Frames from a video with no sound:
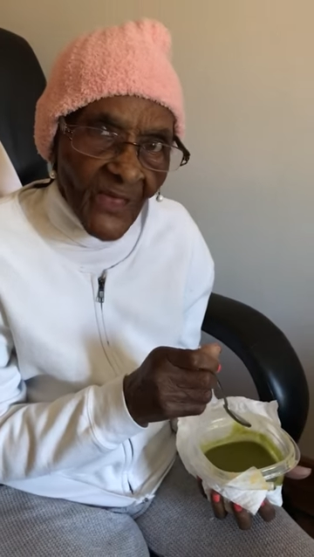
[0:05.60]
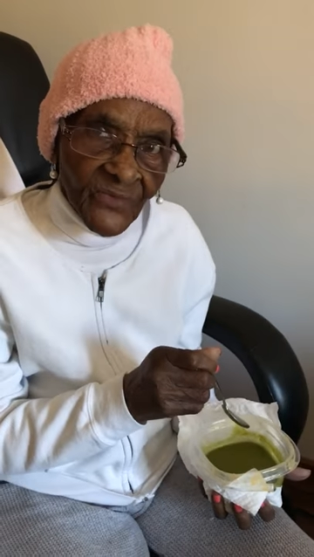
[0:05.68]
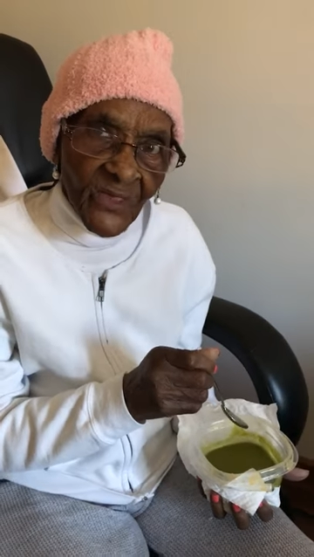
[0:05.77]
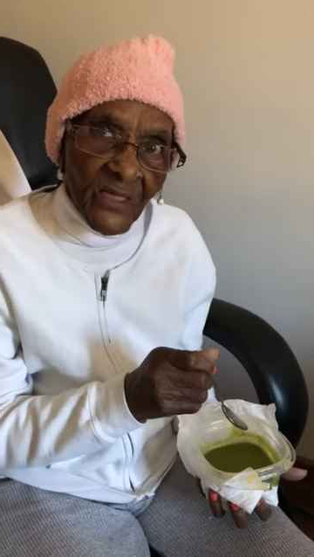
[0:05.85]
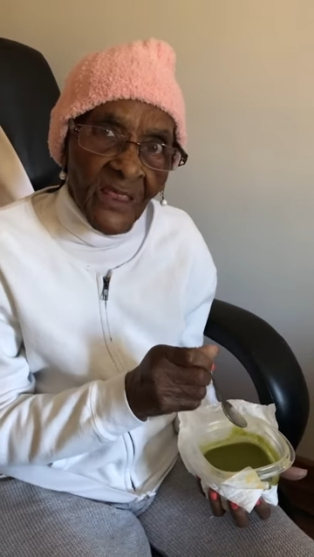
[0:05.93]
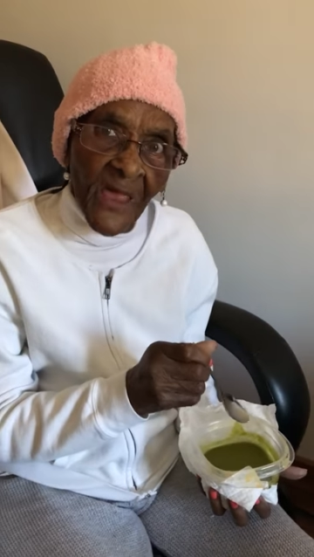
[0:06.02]
I
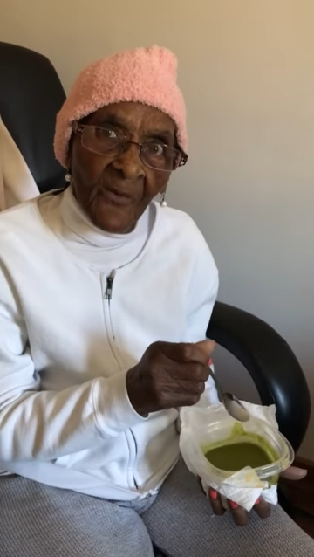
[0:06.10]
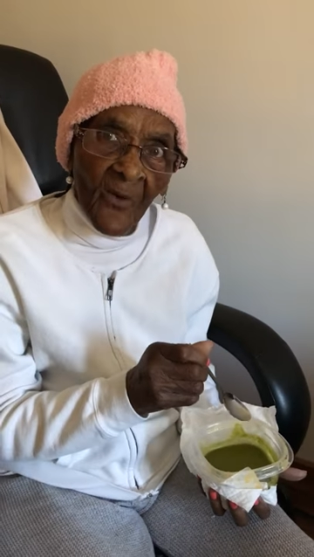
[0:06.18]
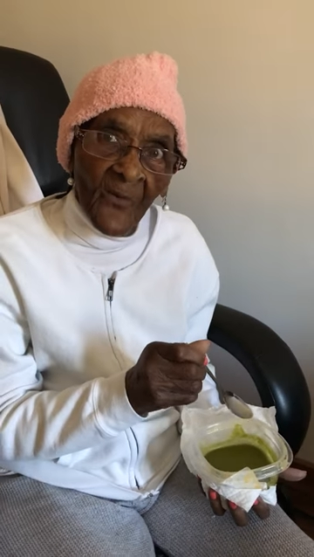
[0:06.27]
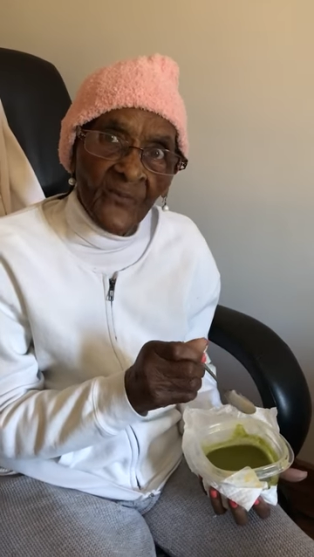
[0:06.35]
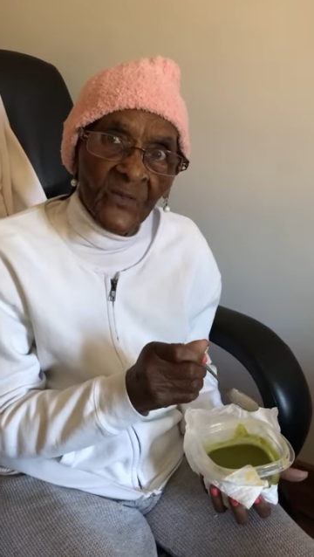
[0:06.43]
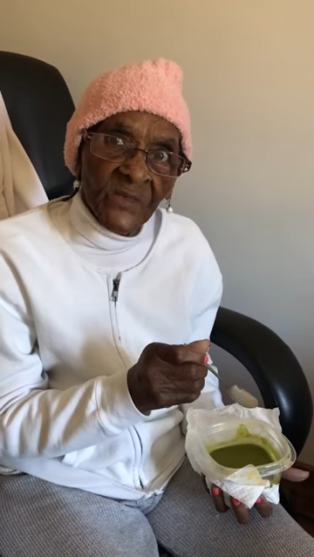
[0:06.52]
said it ain't
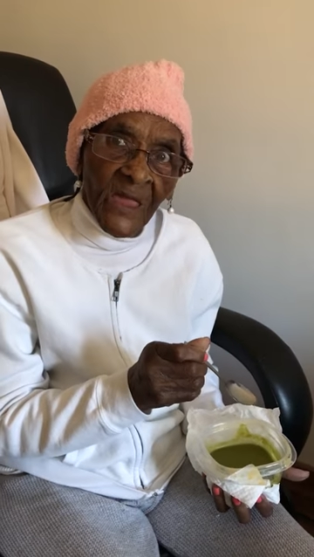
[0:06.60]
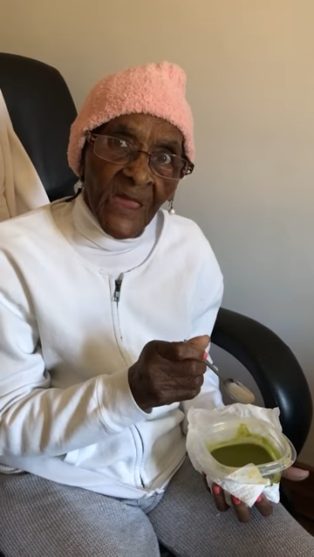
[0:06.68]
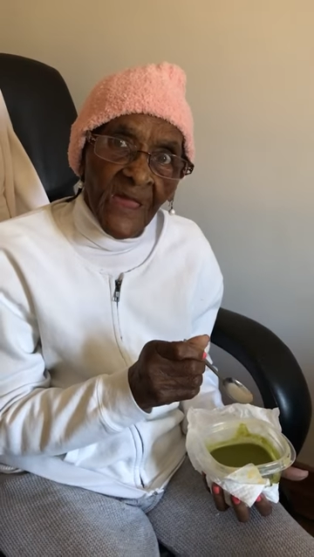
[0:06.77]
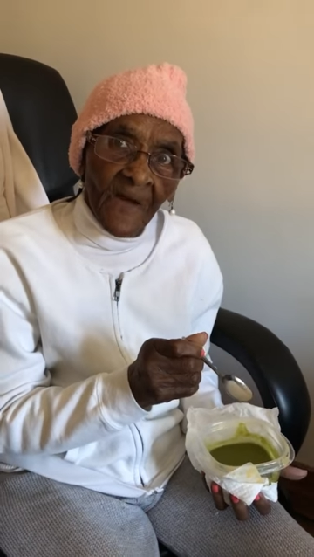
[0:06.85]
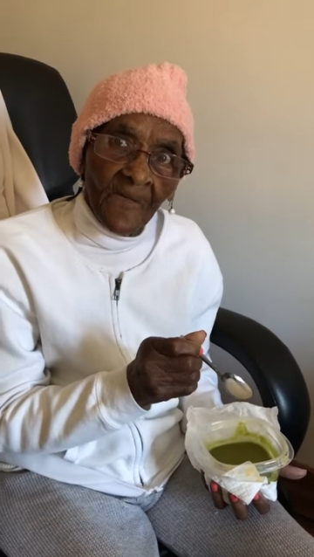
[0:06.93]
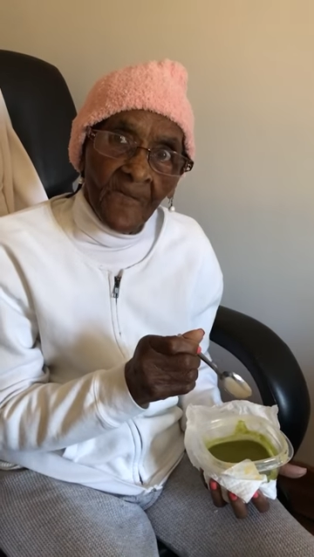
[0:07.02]
worth a
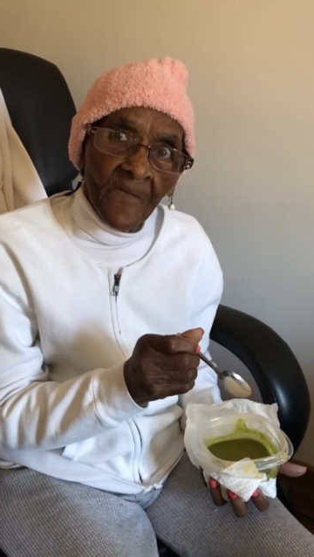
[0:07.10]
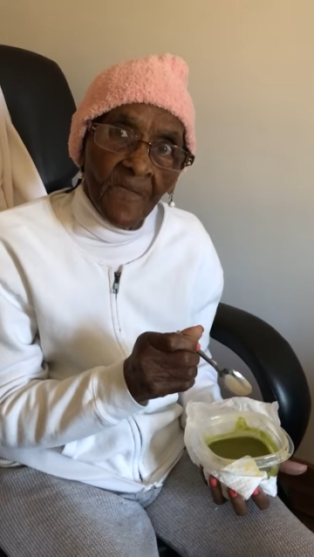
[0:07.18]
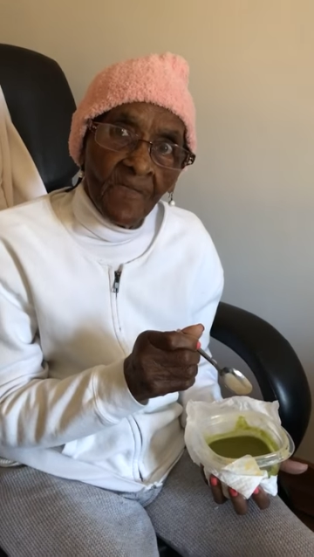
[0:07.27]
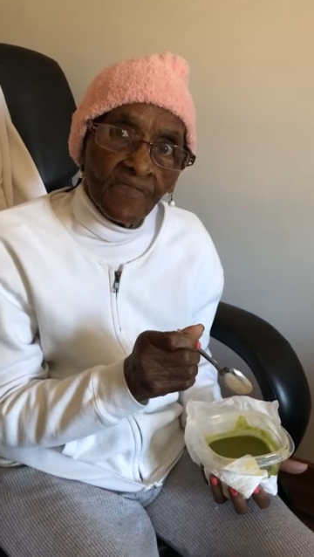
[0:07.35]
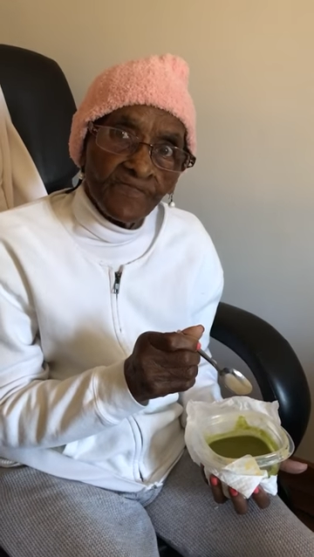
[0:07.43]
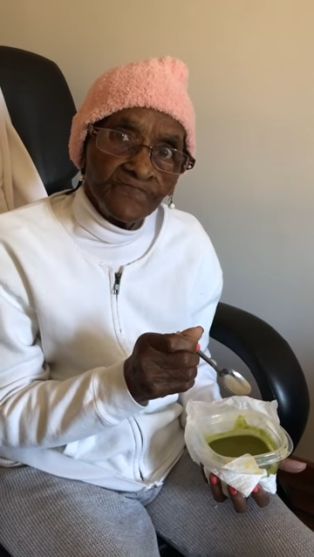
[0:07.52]
damn.
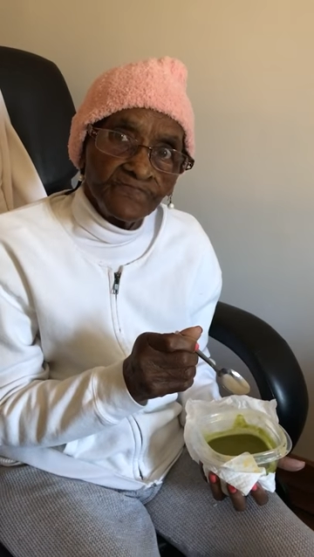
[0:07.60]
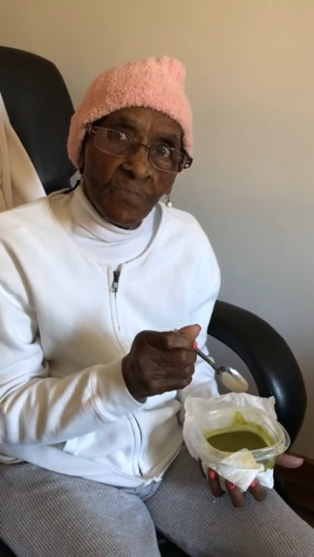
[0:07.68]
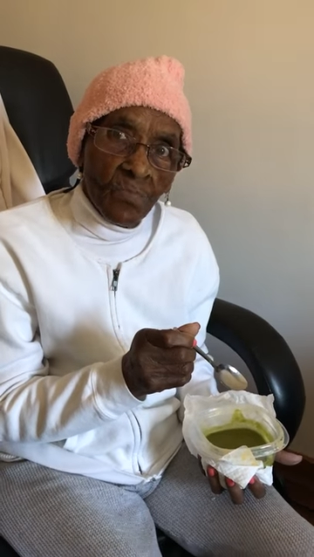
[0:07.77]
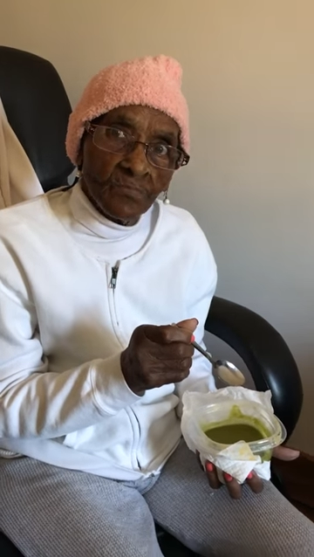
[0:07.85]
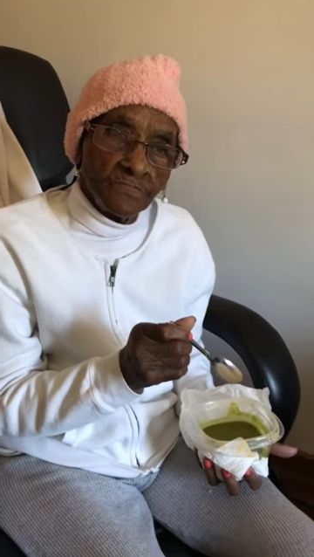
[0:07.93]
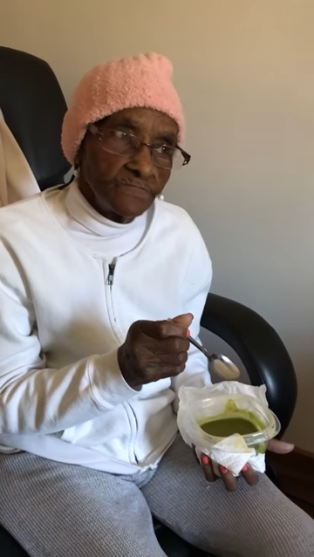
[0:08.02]

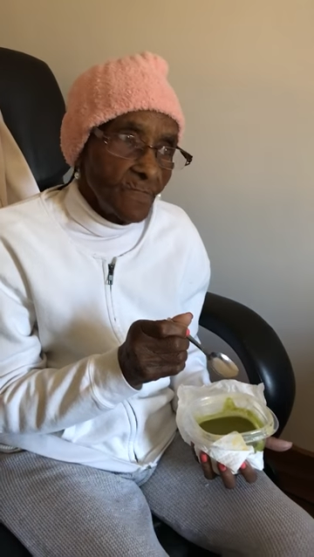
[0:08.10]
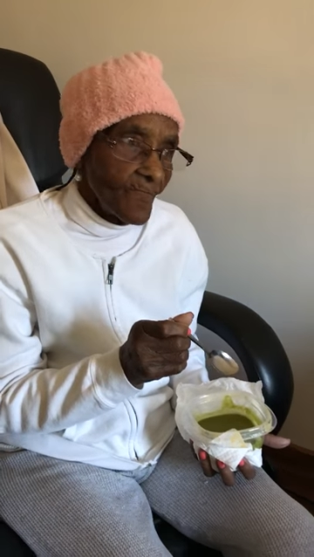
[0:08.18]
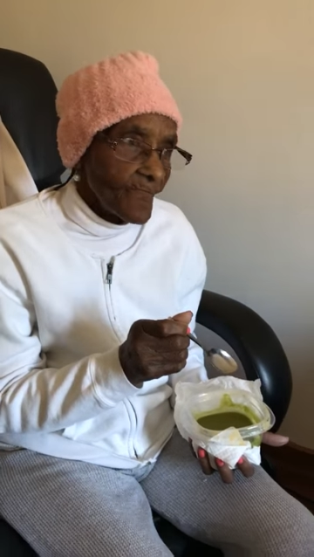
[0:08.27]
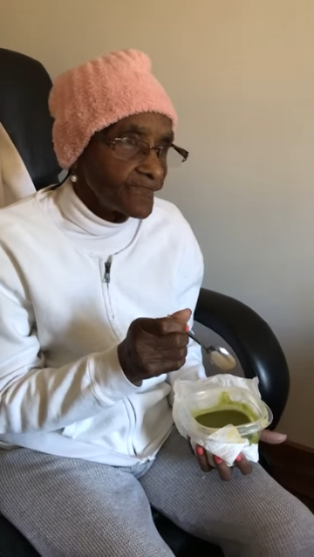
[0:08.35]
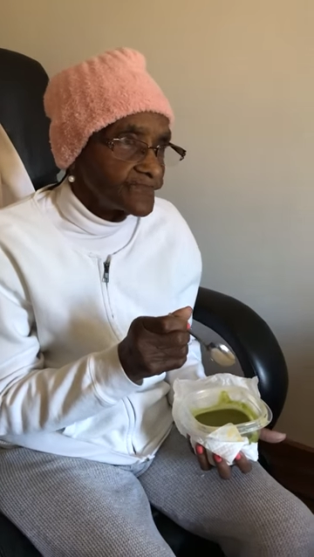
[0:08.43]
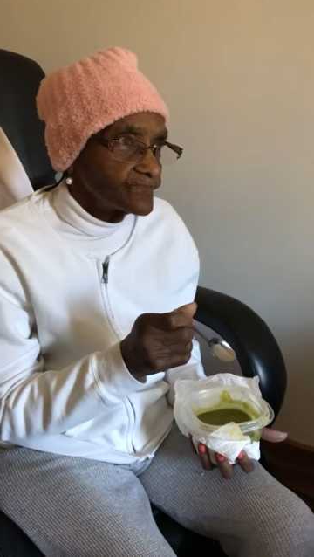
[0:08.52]
Oh,
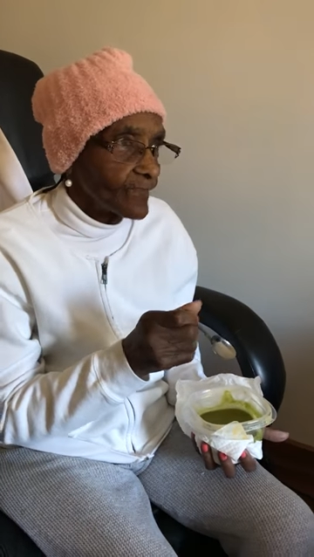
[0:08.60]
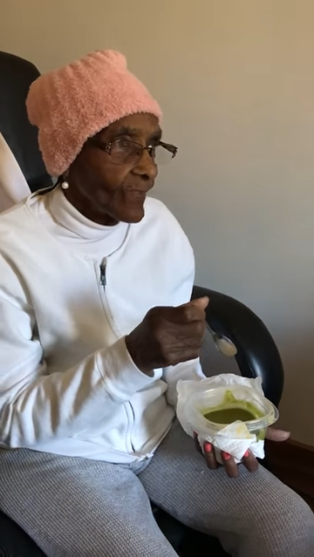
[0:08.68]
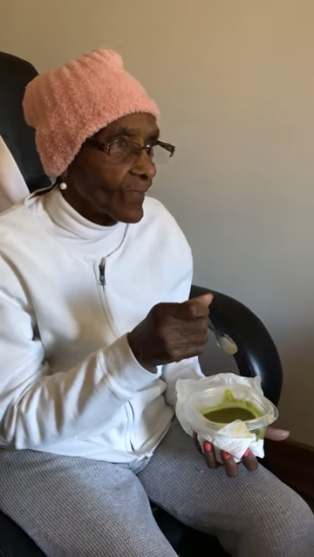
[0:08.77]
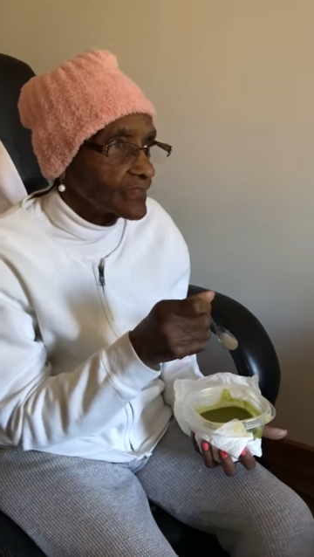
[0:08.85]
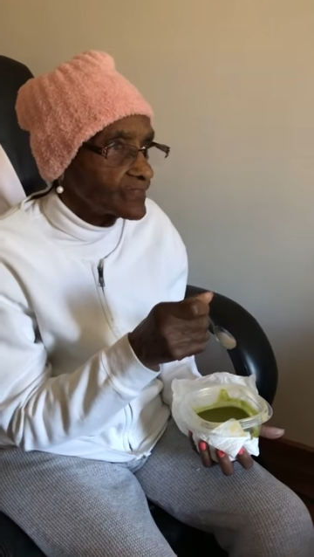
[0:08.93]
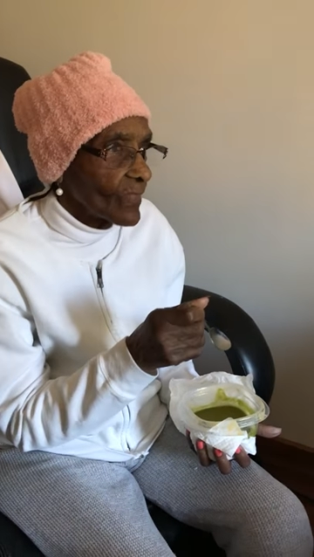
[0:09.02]

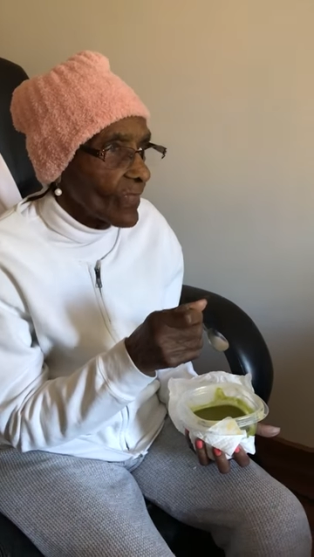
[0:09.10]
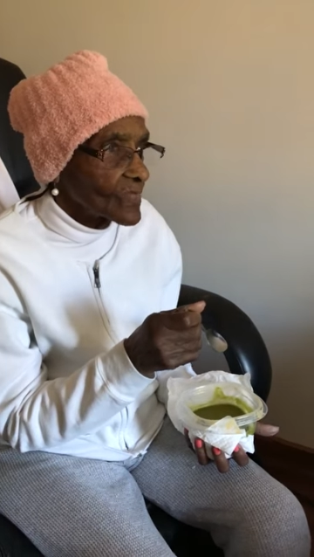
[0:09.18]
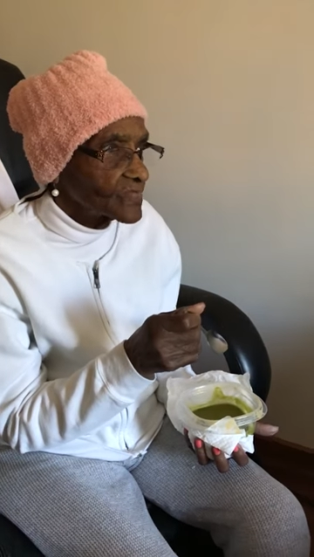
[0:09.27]
okay.